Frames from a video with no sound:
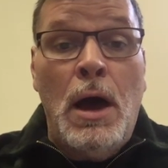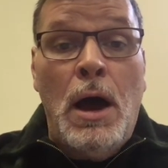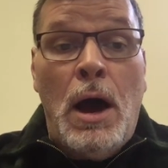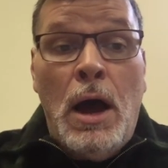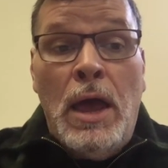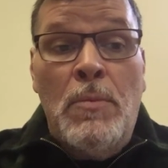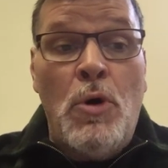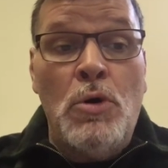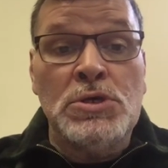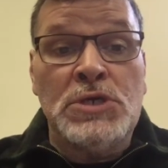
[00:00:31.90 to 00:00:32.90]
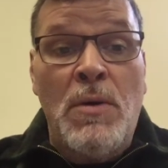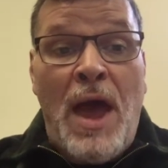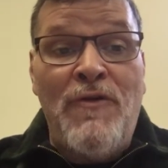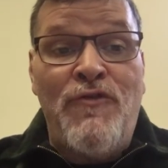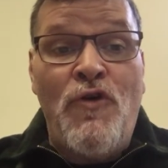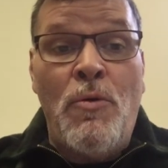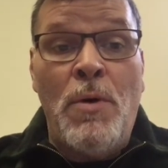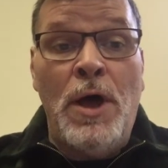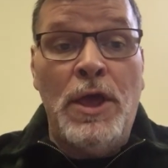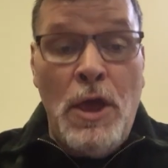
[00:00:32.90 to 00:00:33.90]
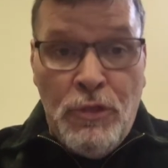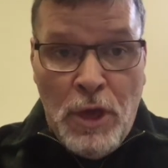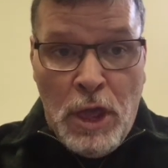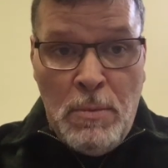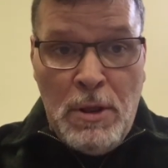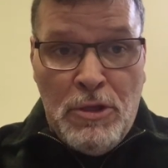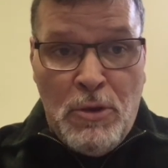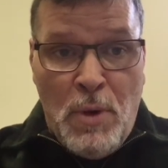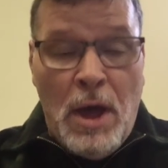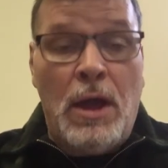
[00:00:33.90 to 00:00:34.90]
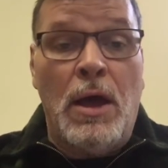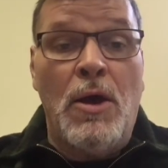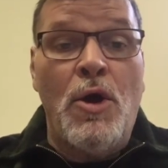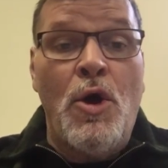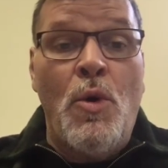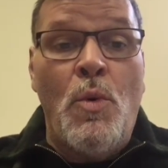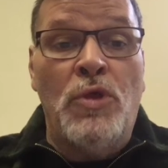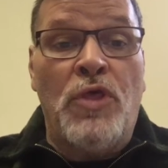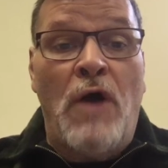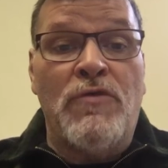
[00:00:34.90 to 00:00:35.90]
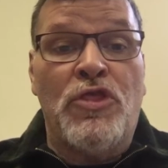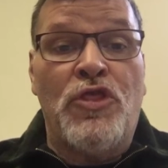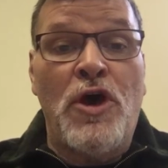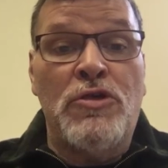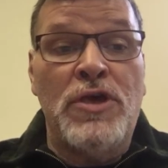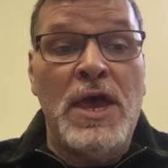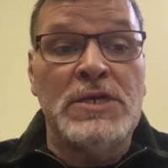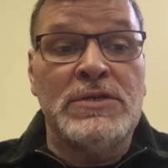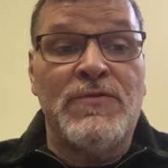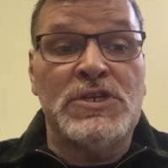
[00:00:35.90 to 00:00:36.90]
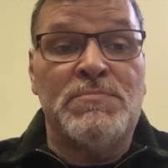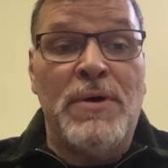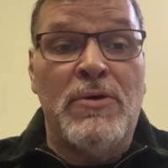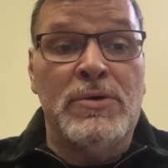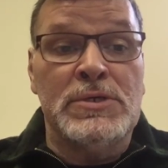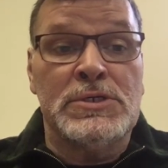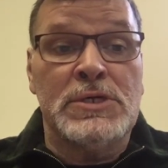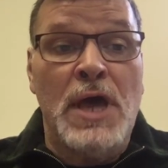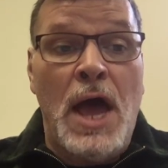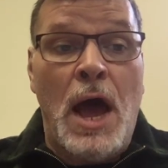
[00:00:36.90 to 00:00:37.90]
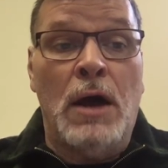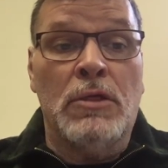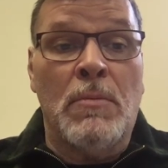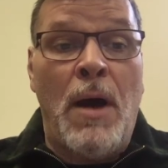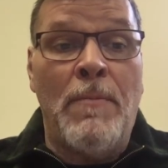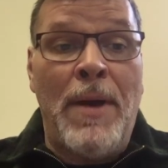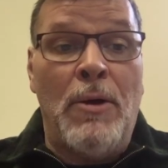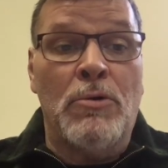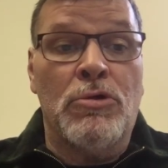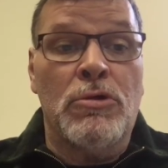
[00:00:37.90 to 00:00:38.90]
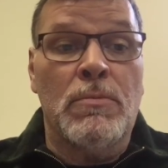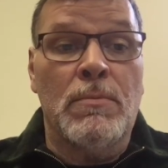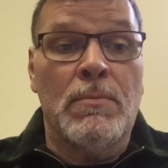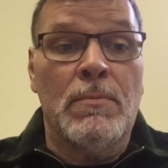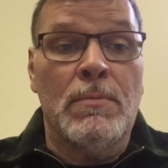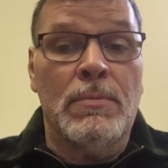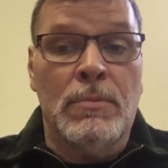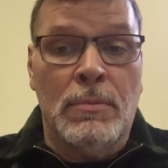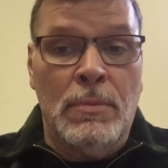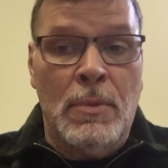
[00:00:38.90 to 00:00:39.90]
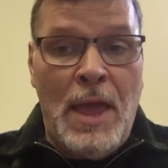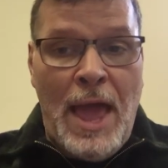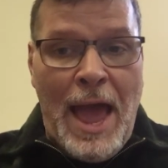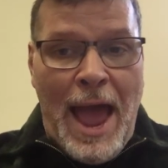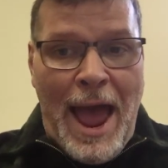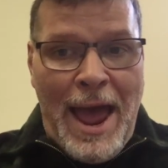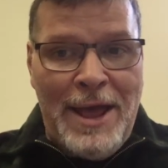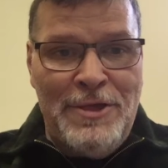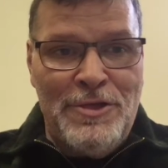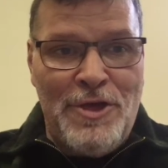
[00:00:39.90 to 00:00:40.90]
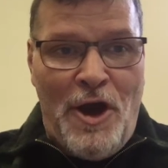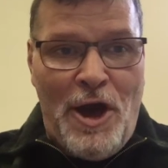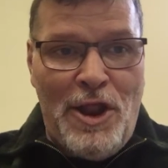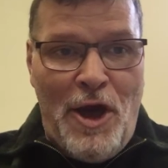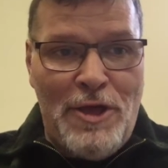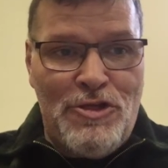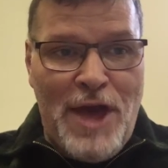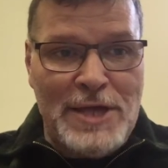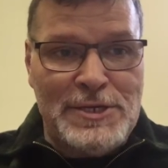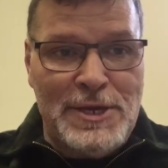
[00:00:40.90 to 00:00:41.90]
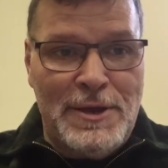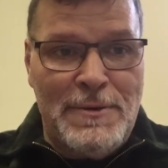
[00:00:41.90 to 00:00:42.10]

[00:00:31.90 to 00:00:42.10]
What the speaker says: I am also a former youth and community worker with over 30 years of experience under my belt. And I like chatting.